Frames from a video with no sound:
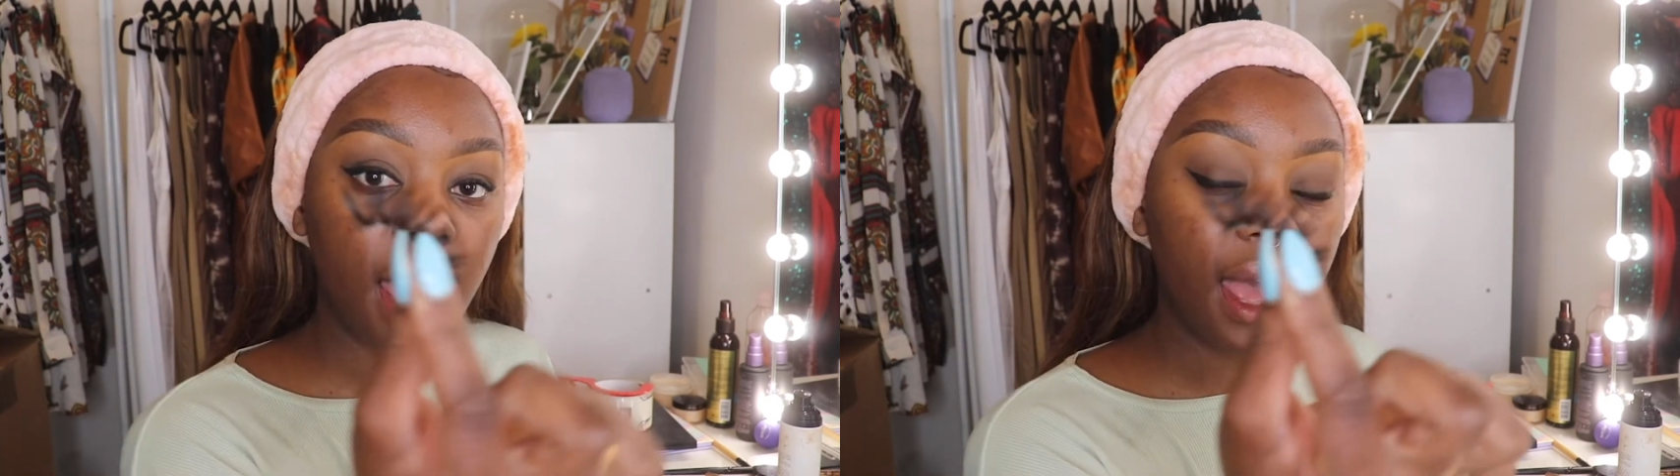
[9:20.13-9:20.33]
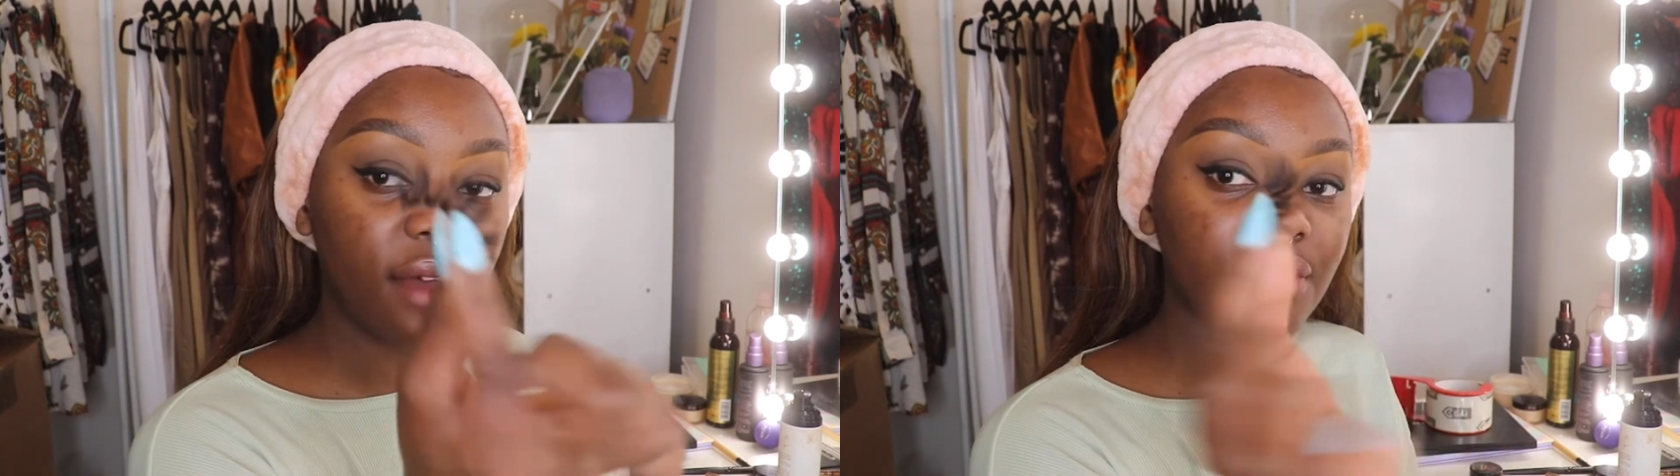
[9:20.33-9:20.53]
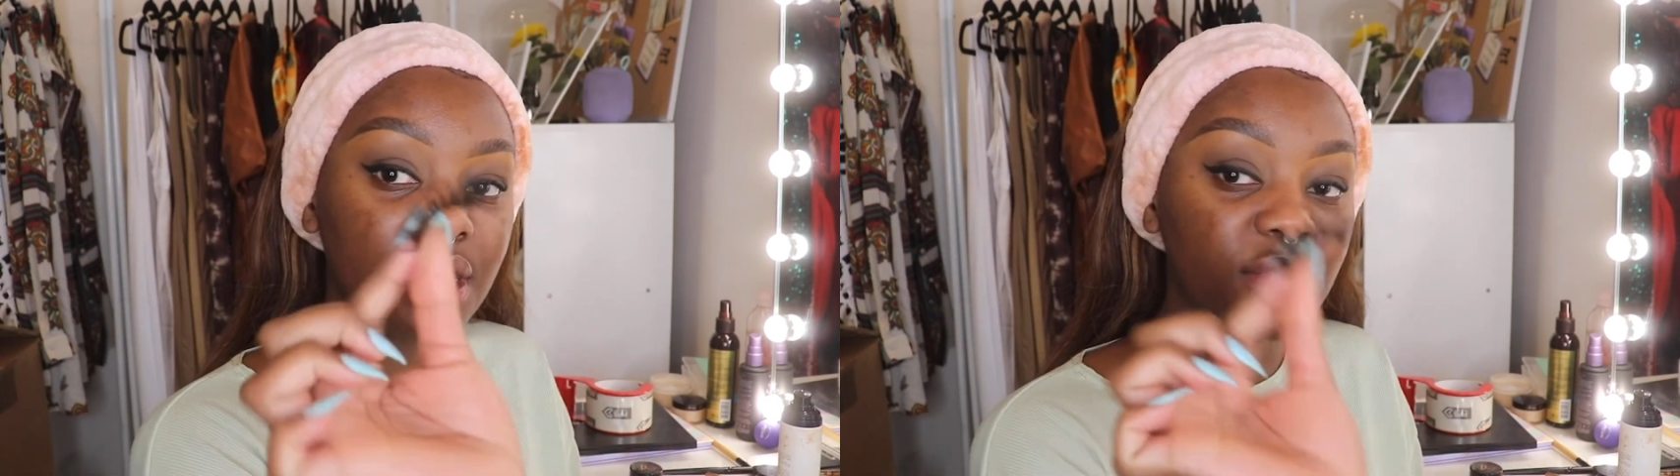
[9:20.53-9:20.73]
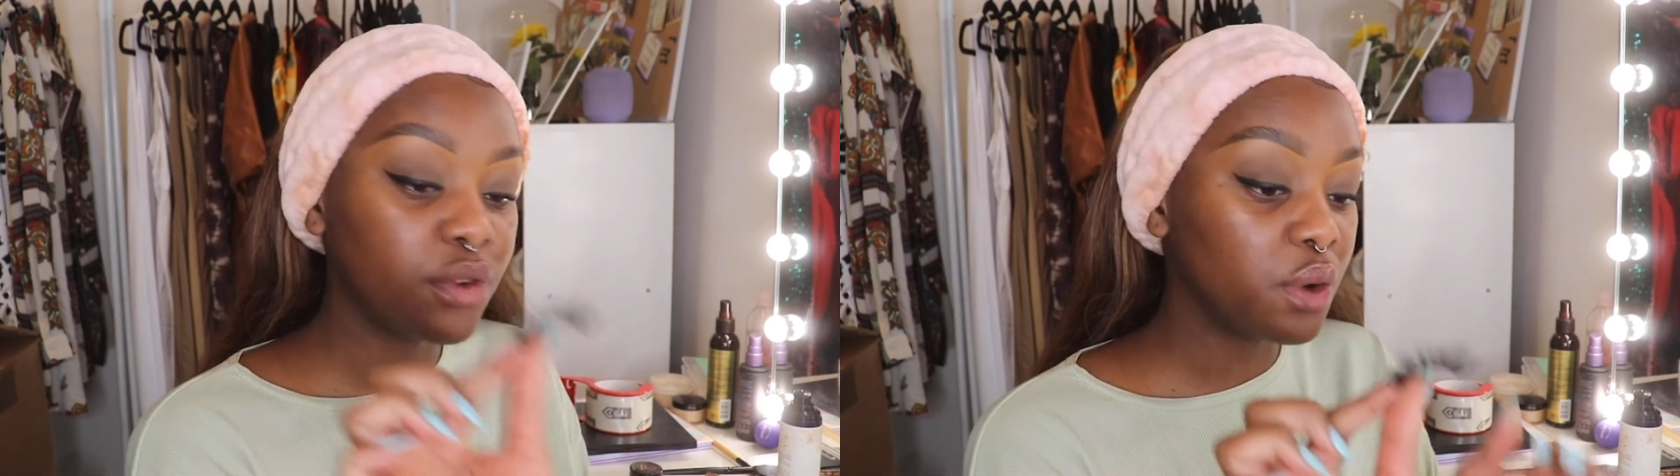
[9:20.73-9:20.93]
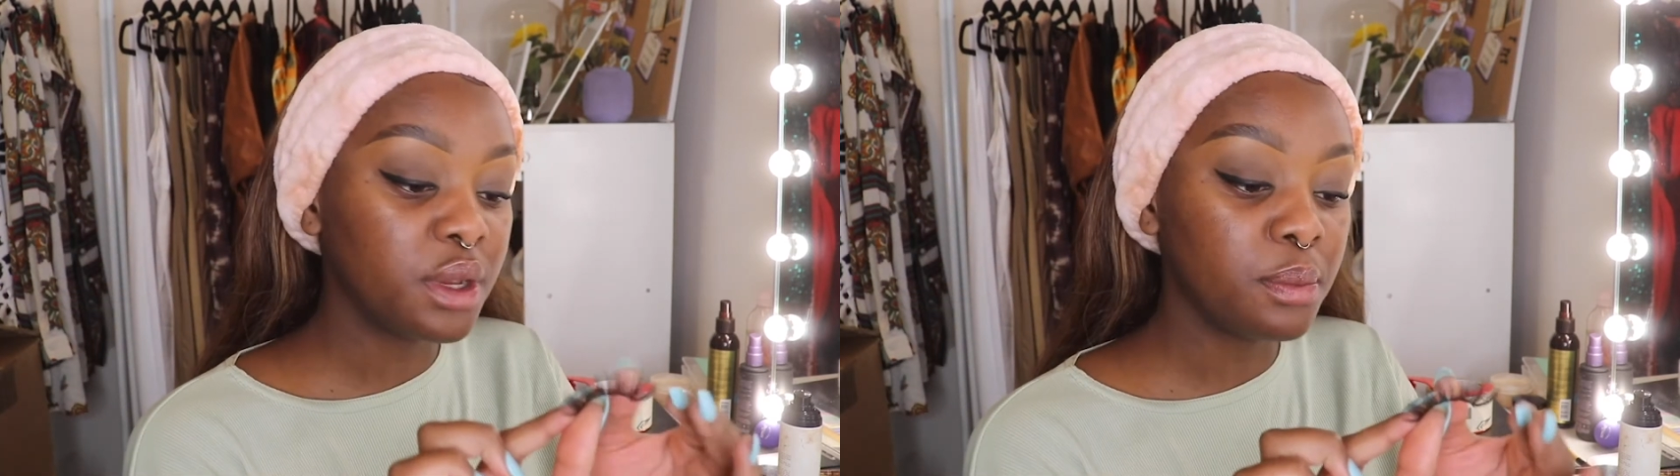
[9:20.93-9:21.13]
I have these
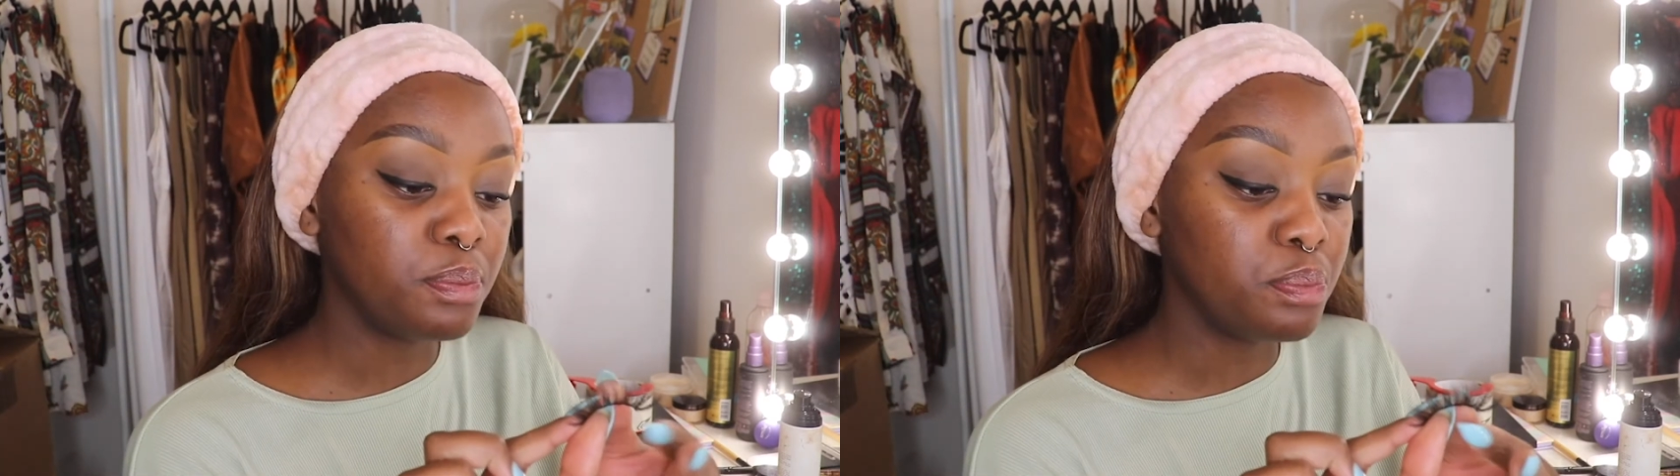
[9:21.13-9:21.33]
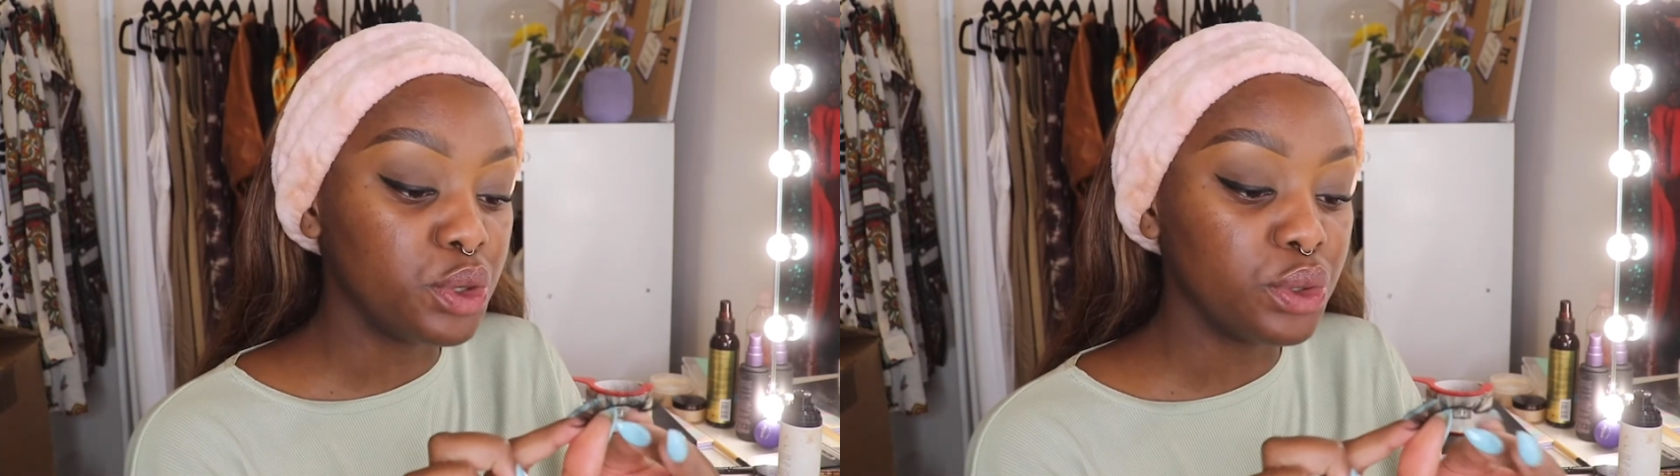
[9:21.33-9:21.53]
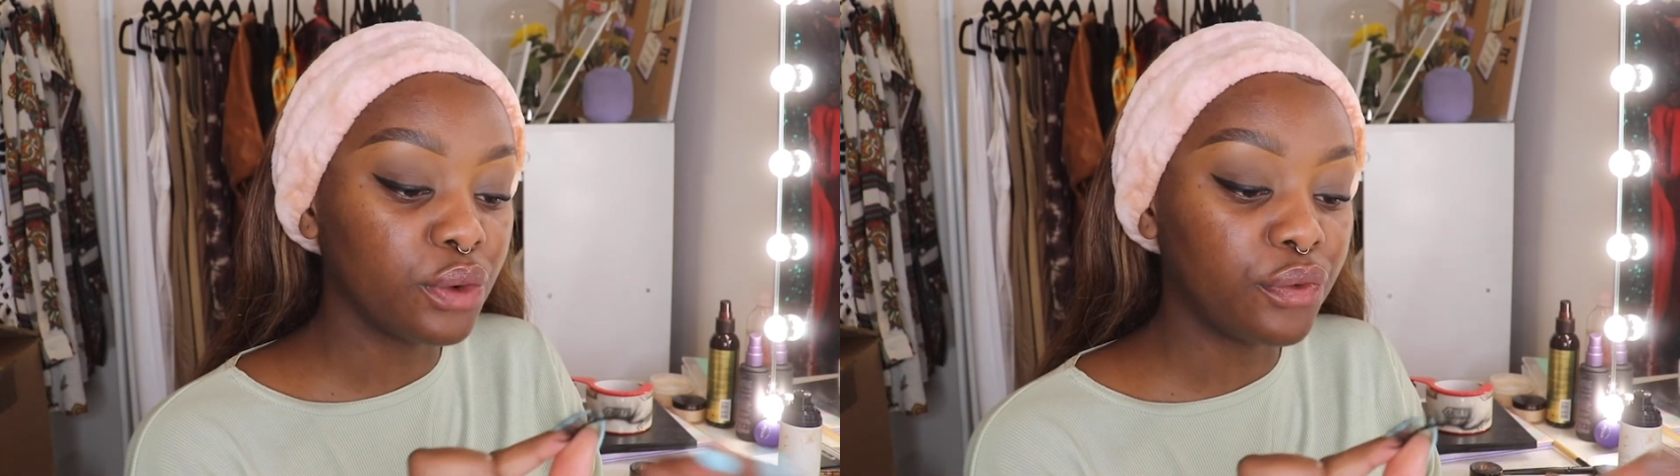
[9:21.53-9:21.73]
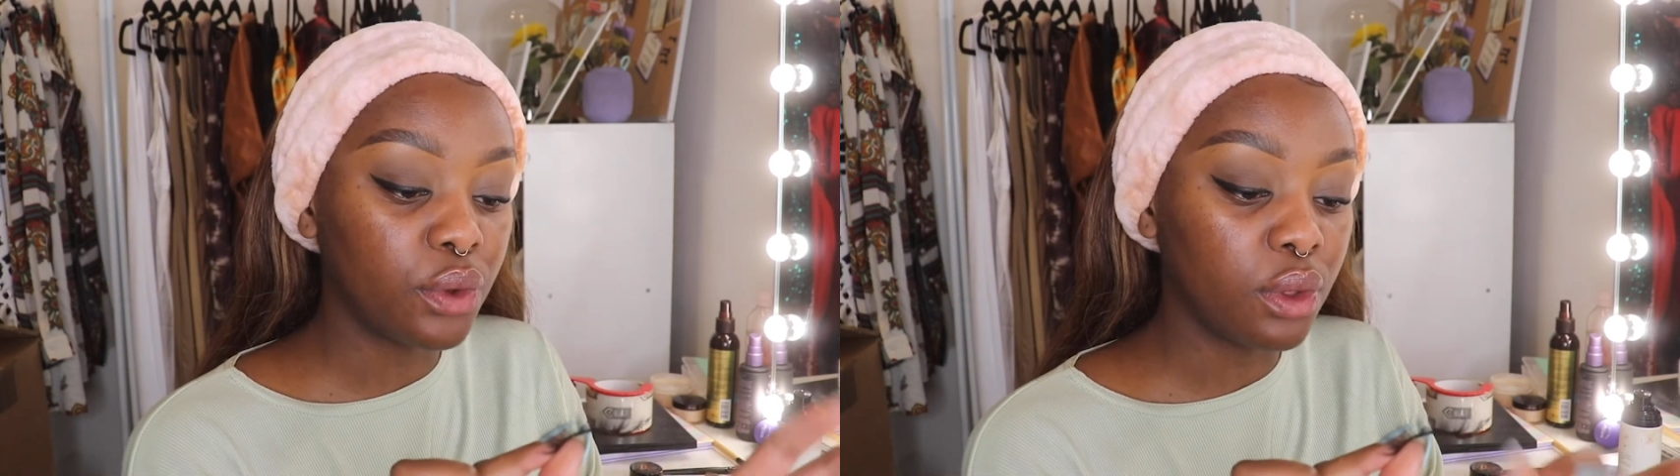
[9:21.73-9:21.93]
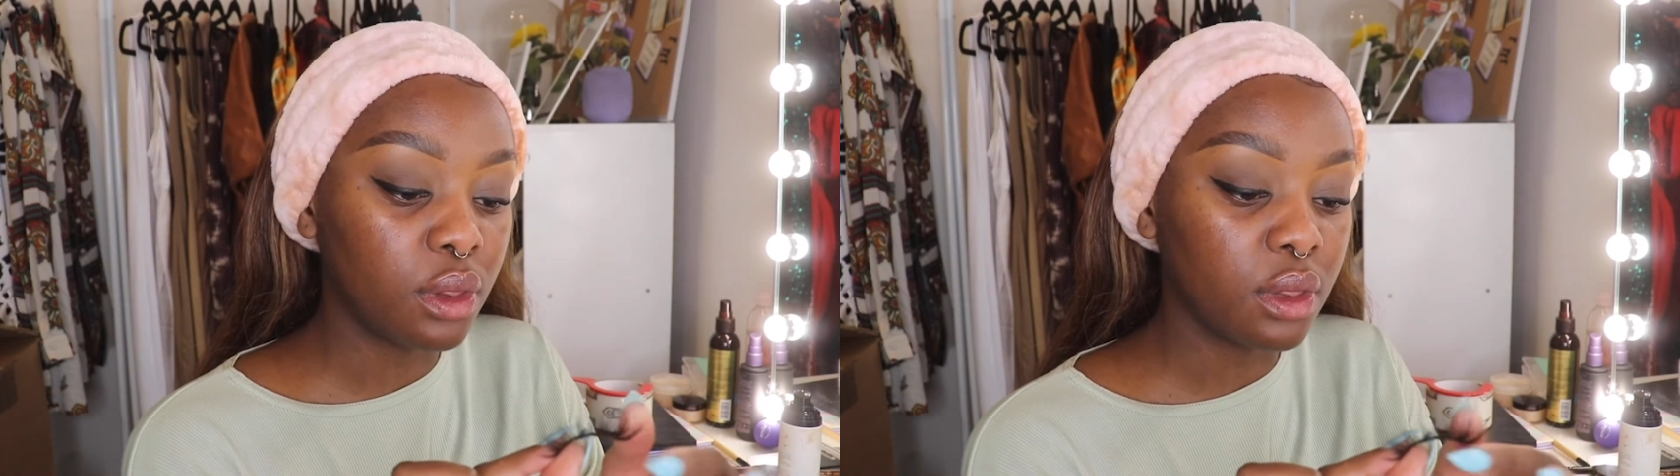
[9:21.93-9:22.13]
very
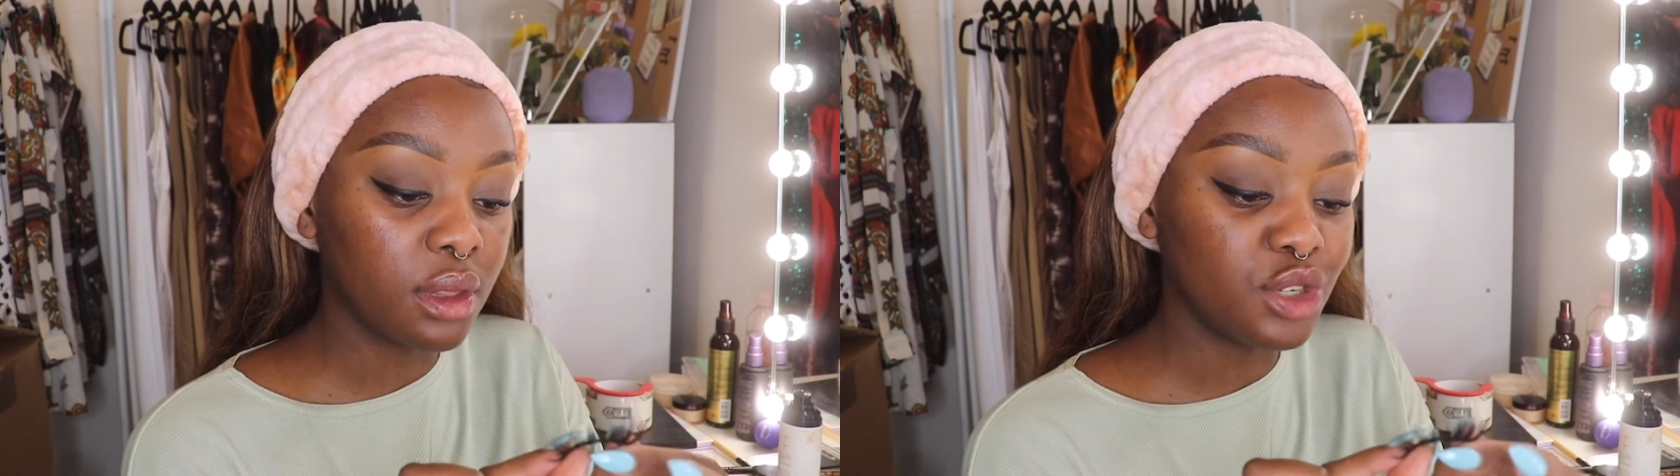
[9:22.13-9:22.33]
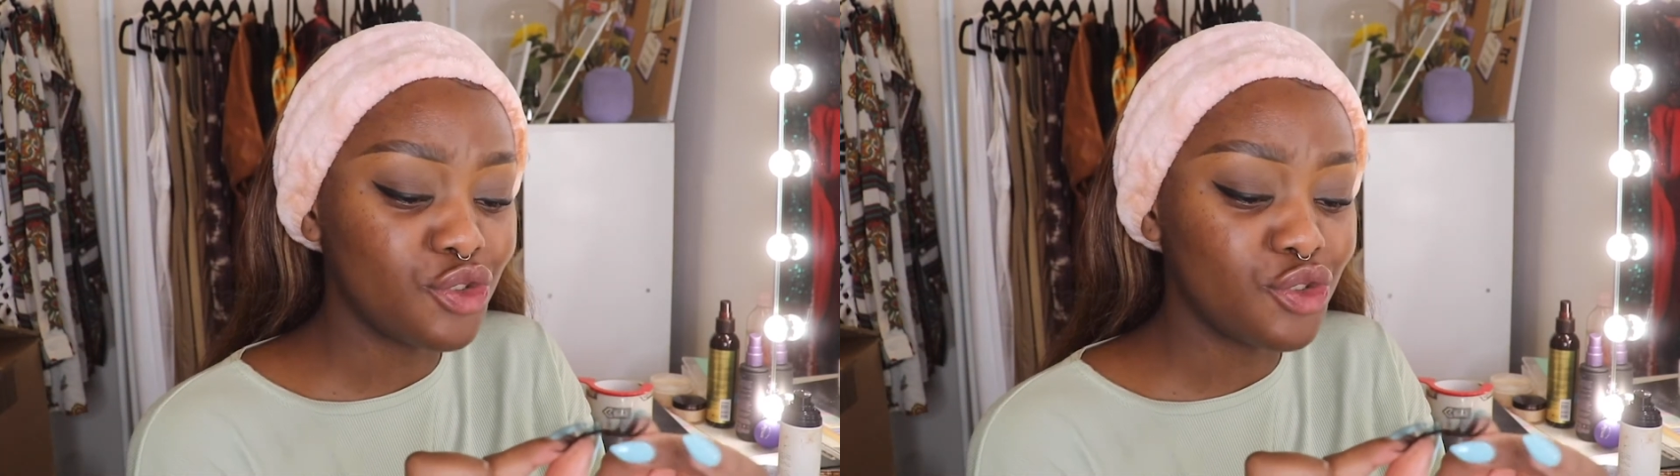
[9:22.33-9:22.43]
beautiful,